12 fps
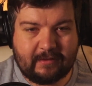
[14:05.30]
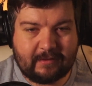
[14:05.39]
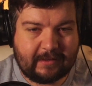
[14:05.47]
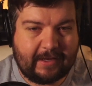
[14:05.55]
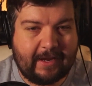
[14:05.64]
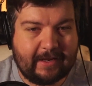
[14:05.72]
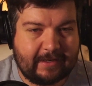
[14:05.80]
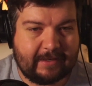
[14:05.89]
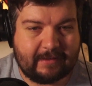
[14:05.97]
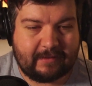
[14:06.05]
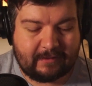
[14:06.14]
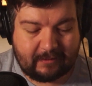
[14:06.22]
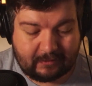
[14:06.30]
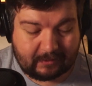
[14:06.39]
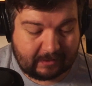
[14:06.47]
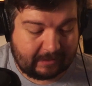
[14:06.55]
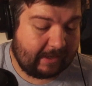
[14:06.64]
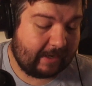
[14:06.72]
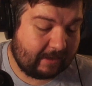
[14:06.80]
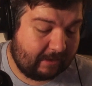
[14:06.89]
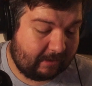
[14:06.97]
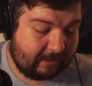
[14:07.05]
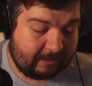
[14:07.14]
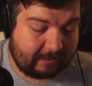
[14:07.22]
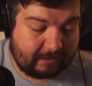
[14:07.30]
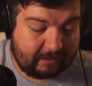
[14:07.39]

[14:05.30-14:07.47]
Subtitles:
Canon or the Nikon